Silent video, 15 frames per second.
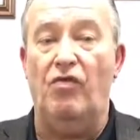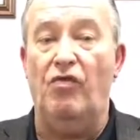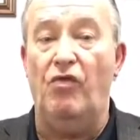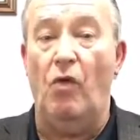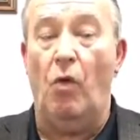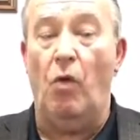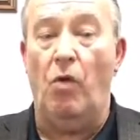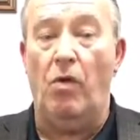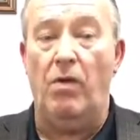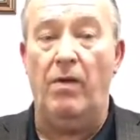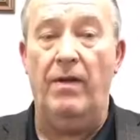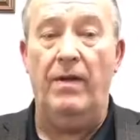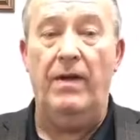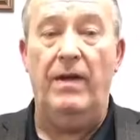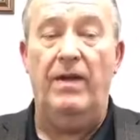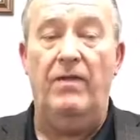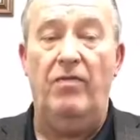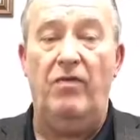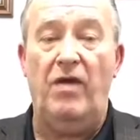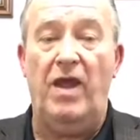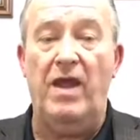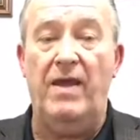door.
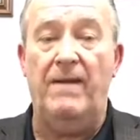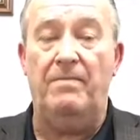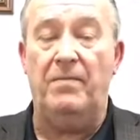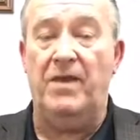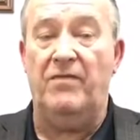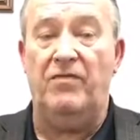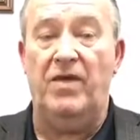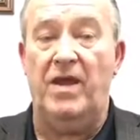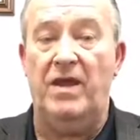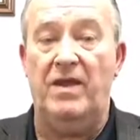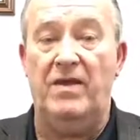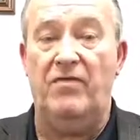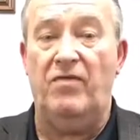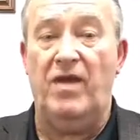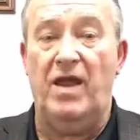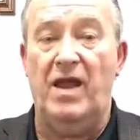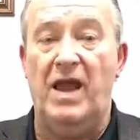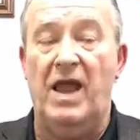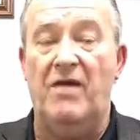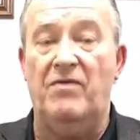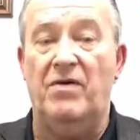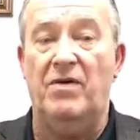If they
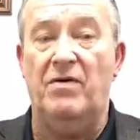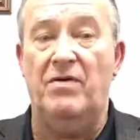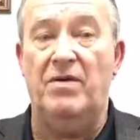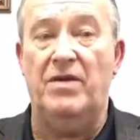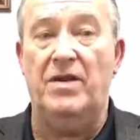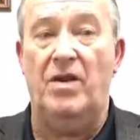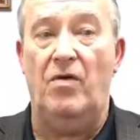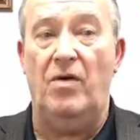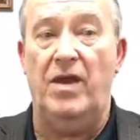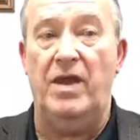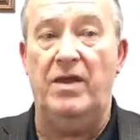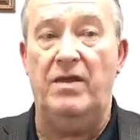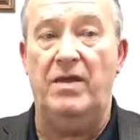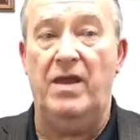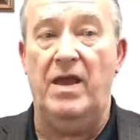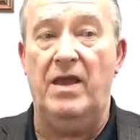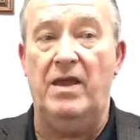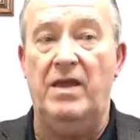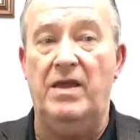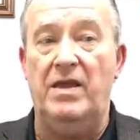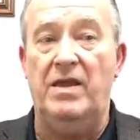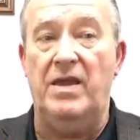have a
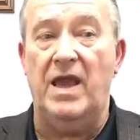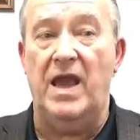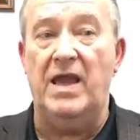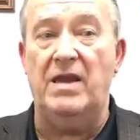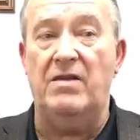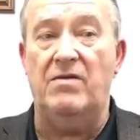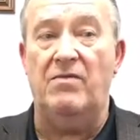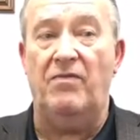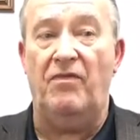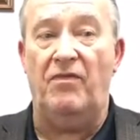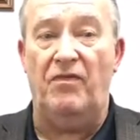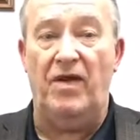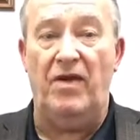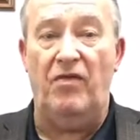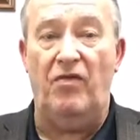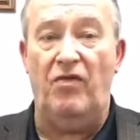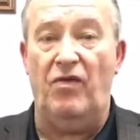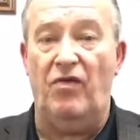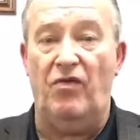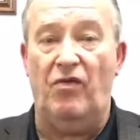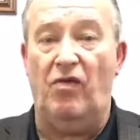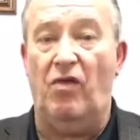gate and fence
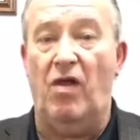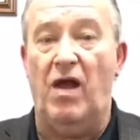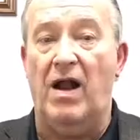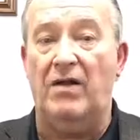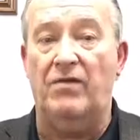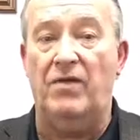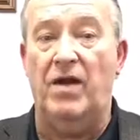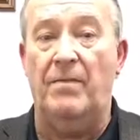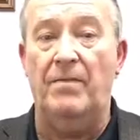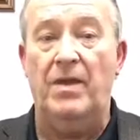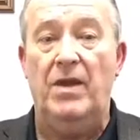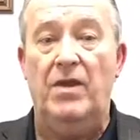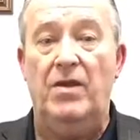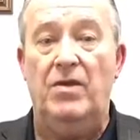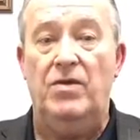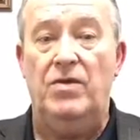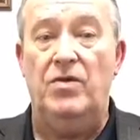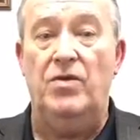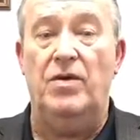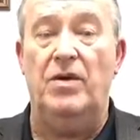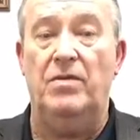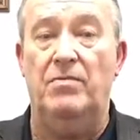that's locked up,
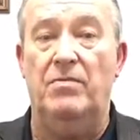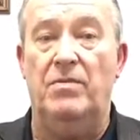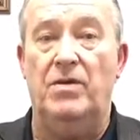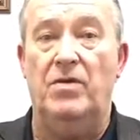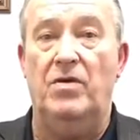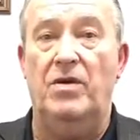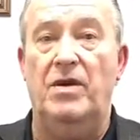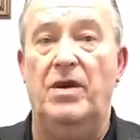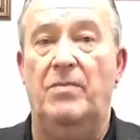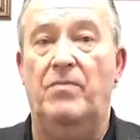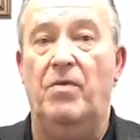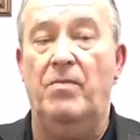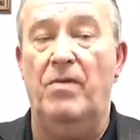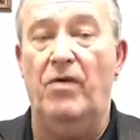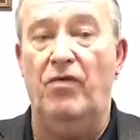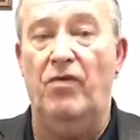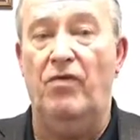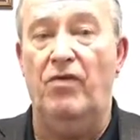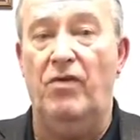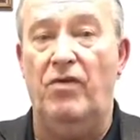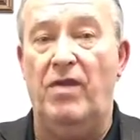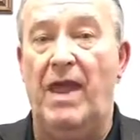you can get permission
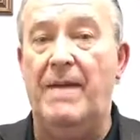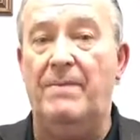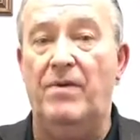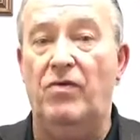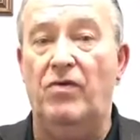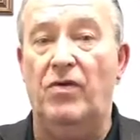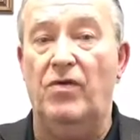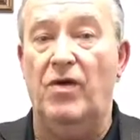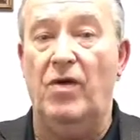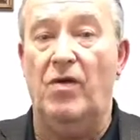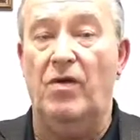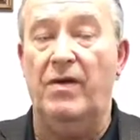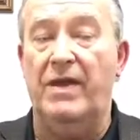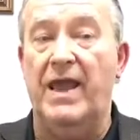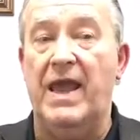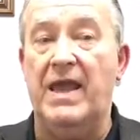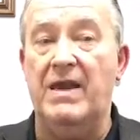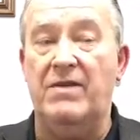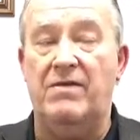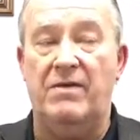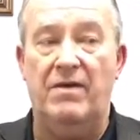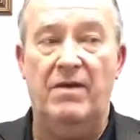to tape it to their
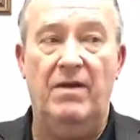gate.